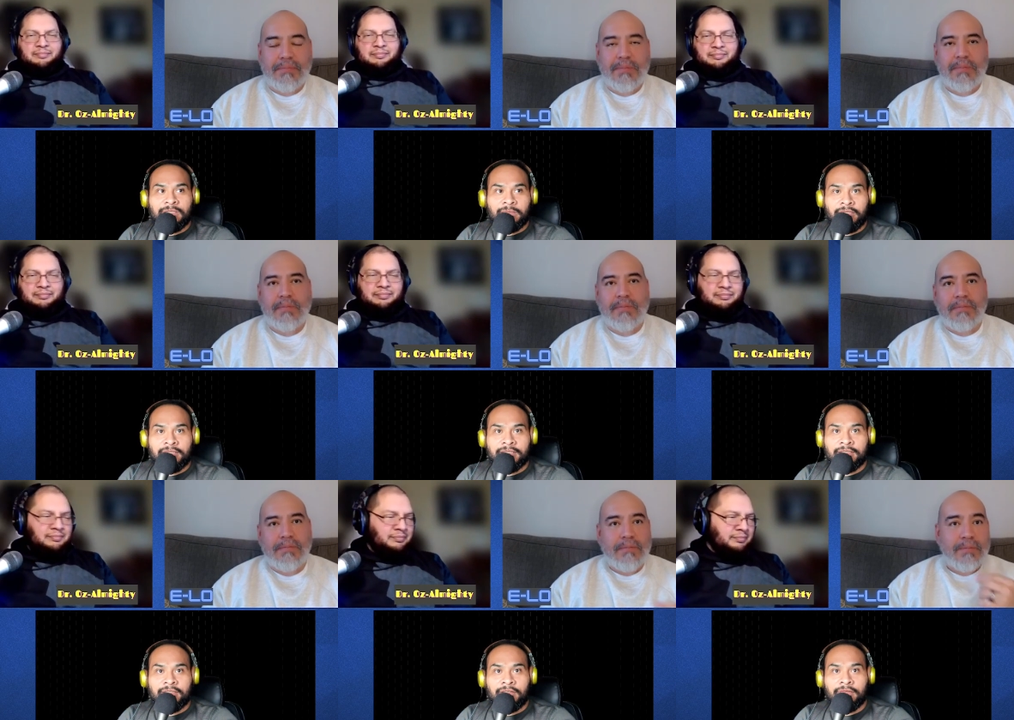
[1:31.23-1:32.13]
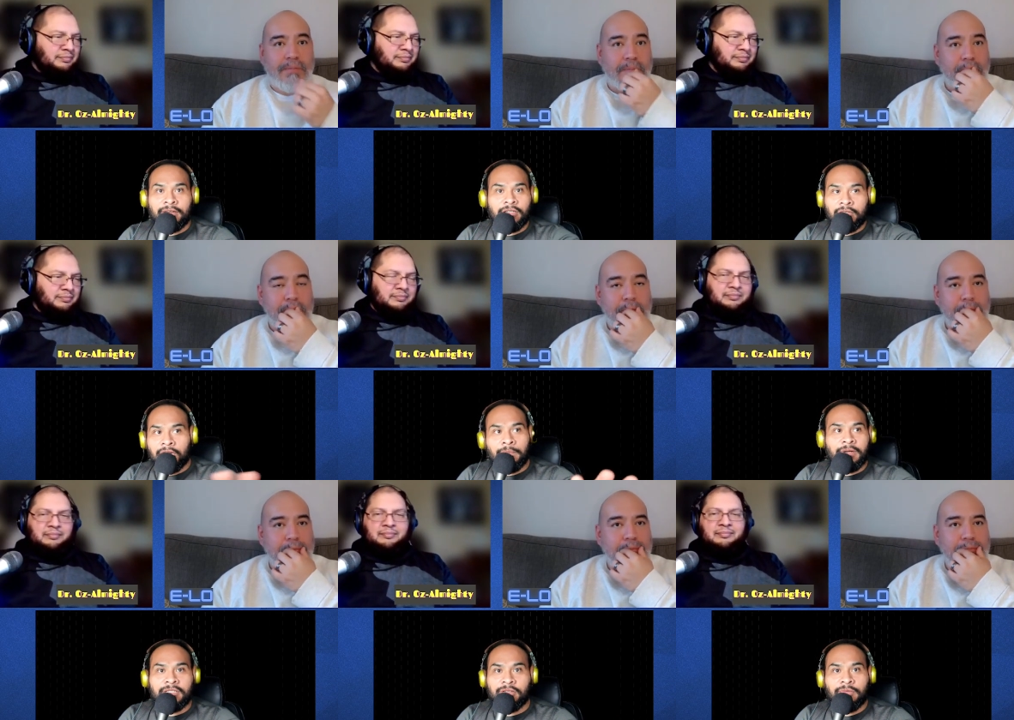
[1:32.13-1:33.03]
Speaker 1: books. Right,
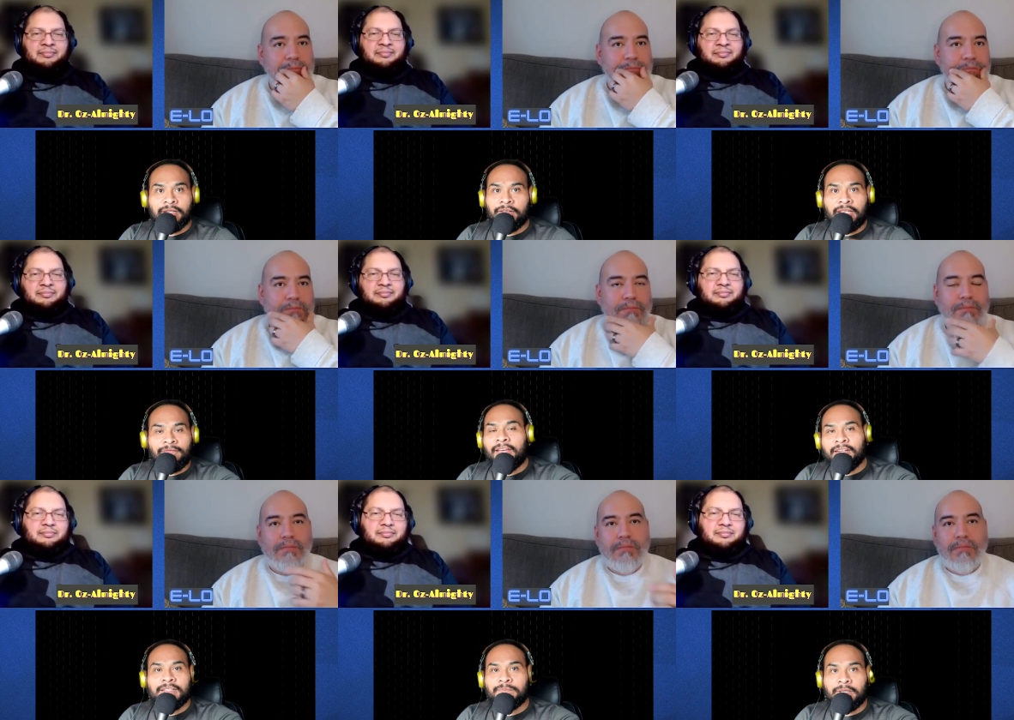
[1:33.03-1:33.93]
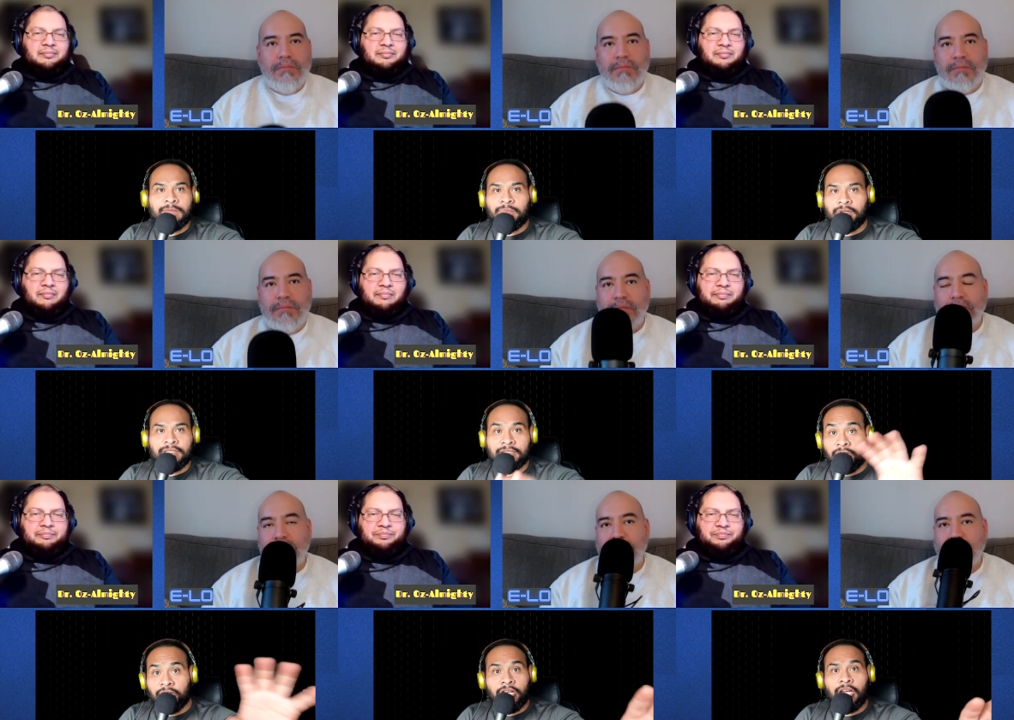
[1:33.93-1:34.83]
companies don't really, they find his his books, they're
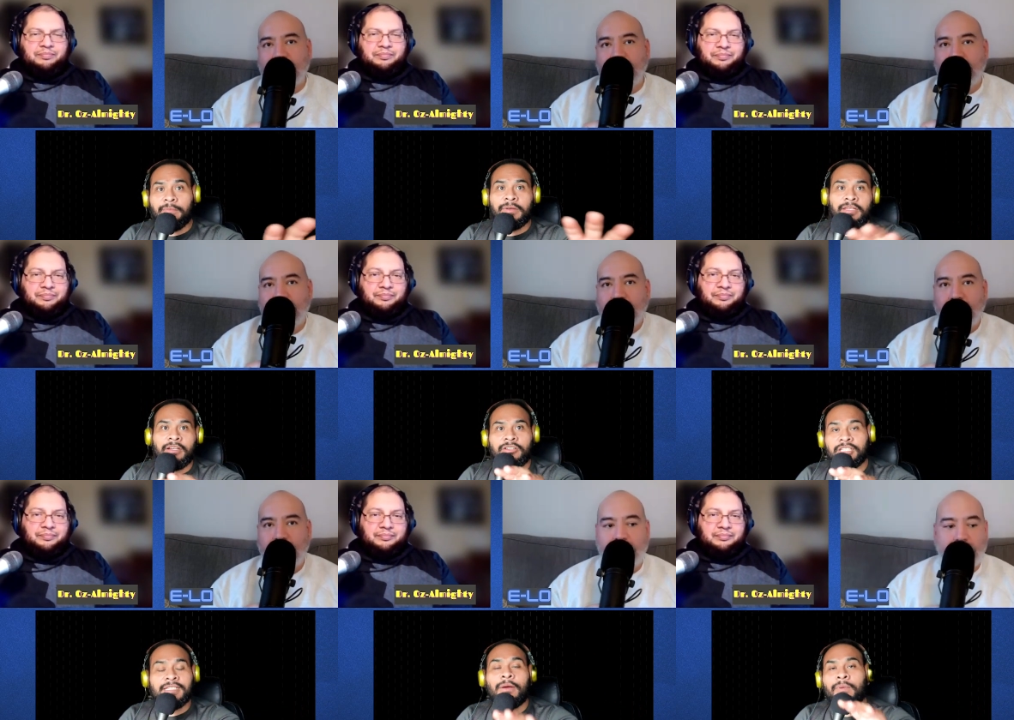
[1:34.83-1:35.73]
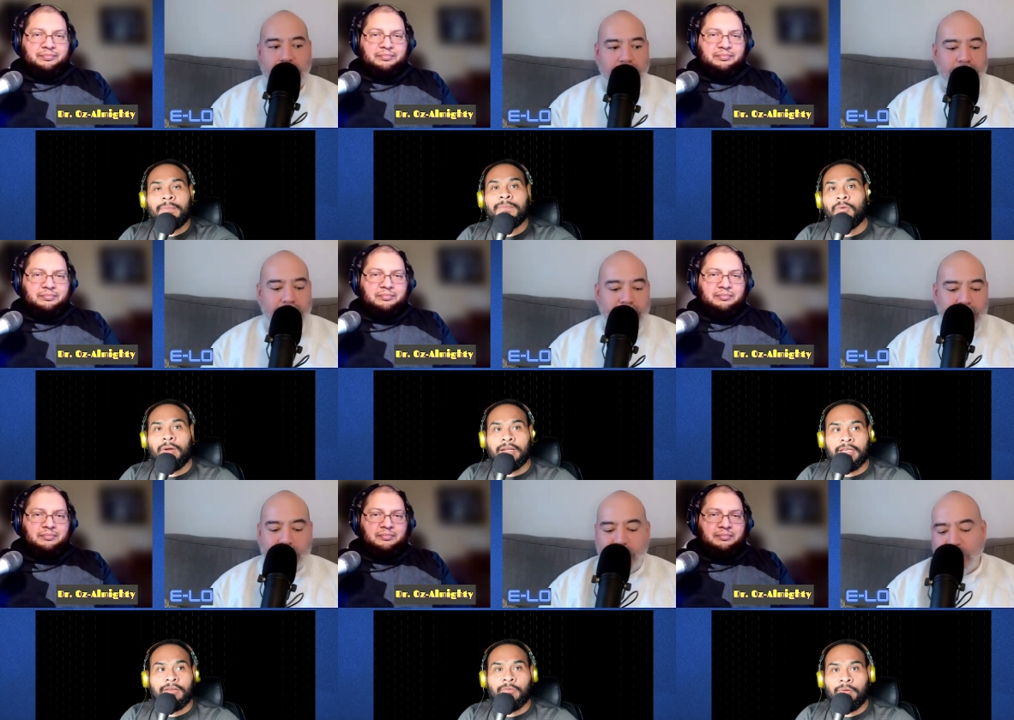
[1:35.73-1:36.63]
good, but they're just not what people want to
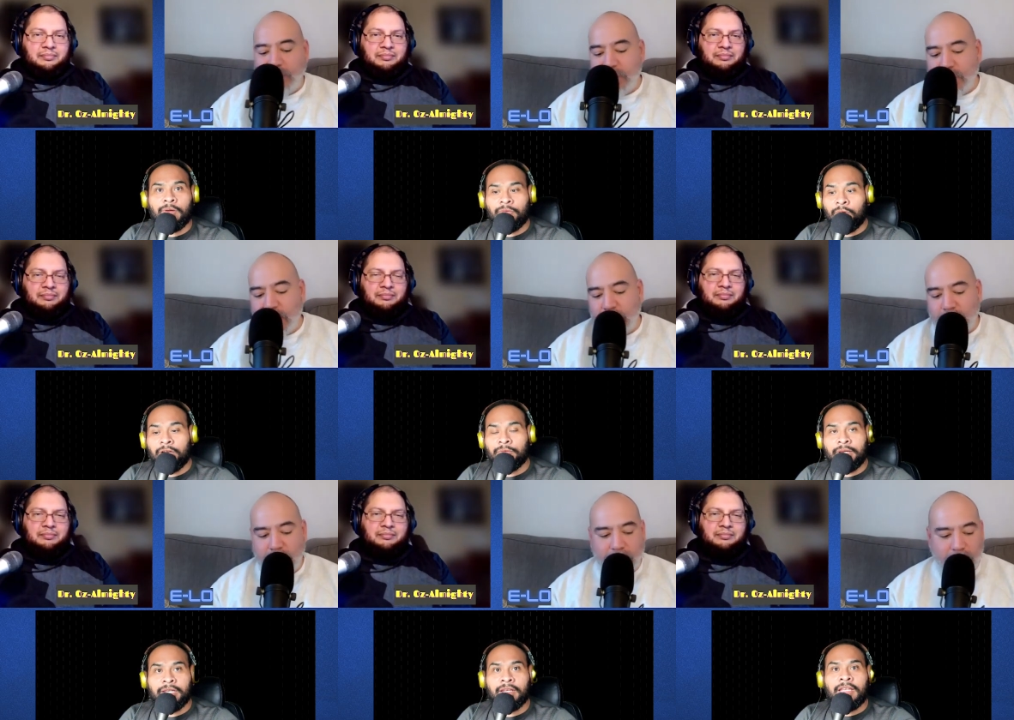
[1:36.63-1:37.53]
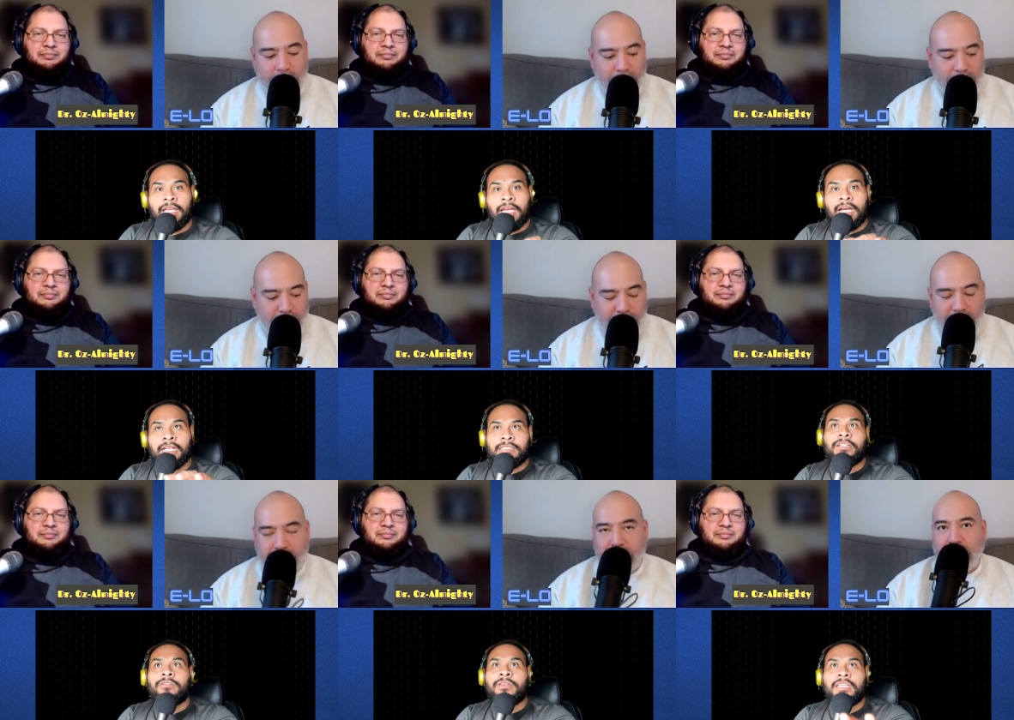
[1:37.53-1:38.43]
want want to read
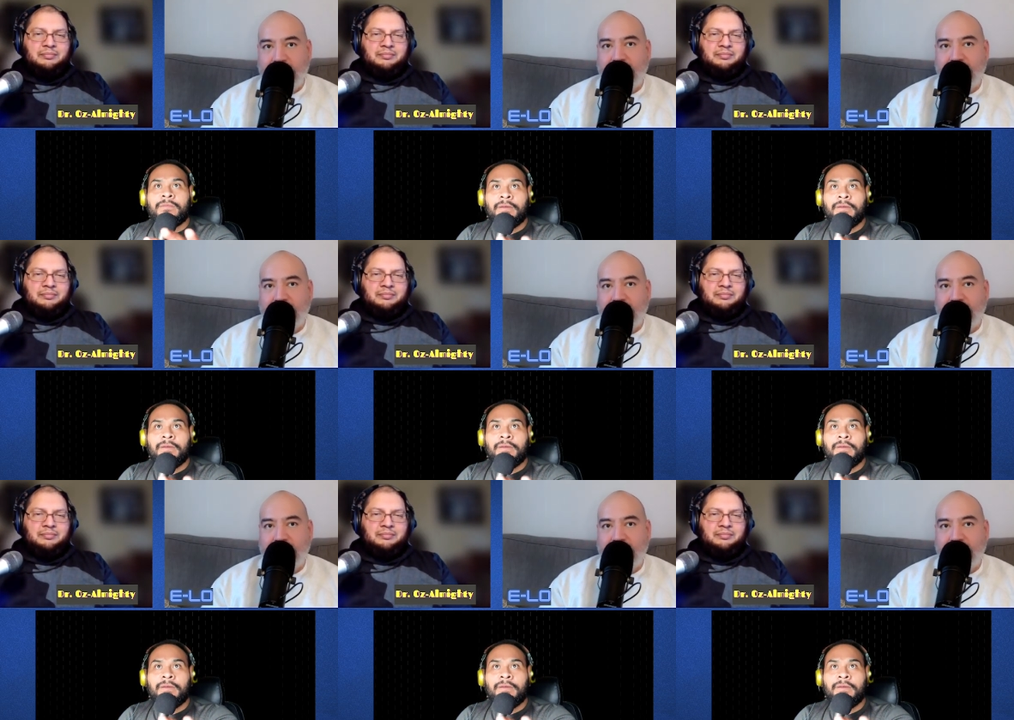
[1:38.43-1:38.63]
until he mm.